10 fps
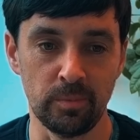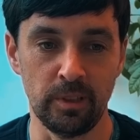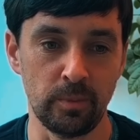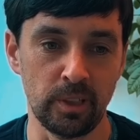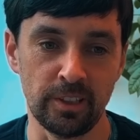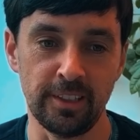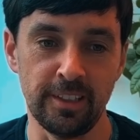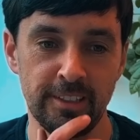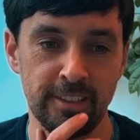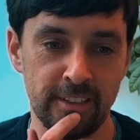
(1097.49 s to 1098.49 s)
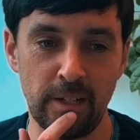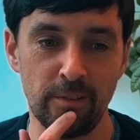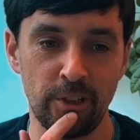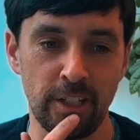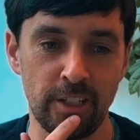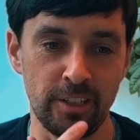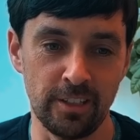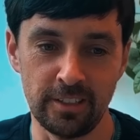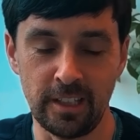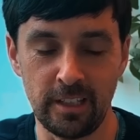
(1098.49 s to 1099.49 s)
especially in ever-changing
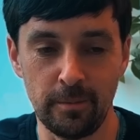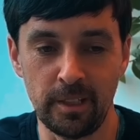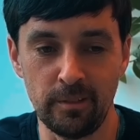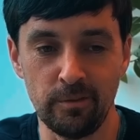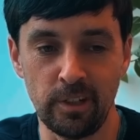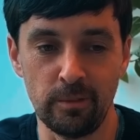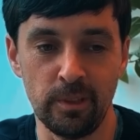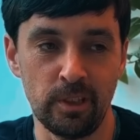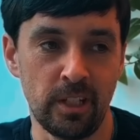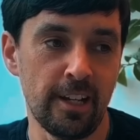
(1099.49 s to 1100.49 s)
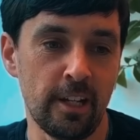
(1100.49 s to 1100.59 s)
and dynamic environments.